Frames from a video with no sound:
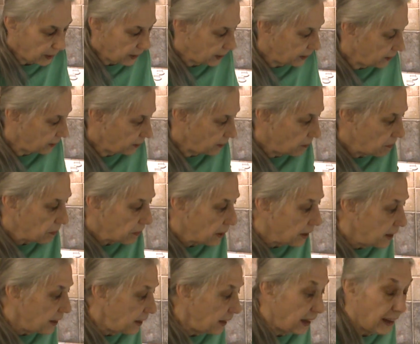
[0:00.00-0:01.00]
And uh,
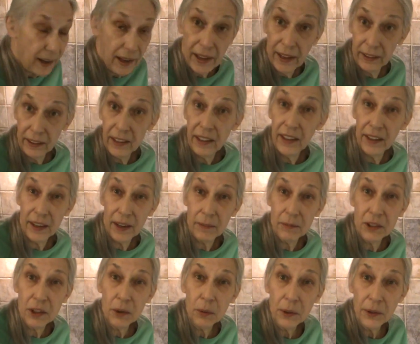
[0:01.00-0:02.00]
I, again,
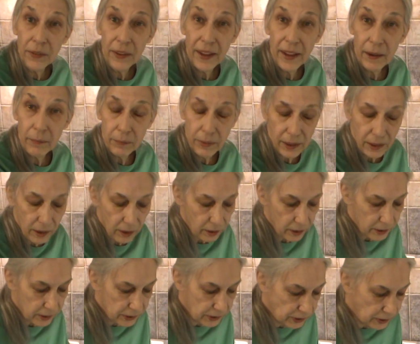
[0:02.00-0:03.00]
I'm doing that
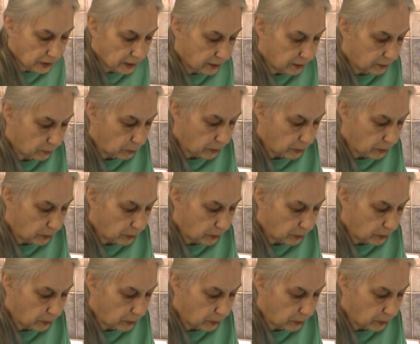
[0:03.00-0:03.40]
because uh,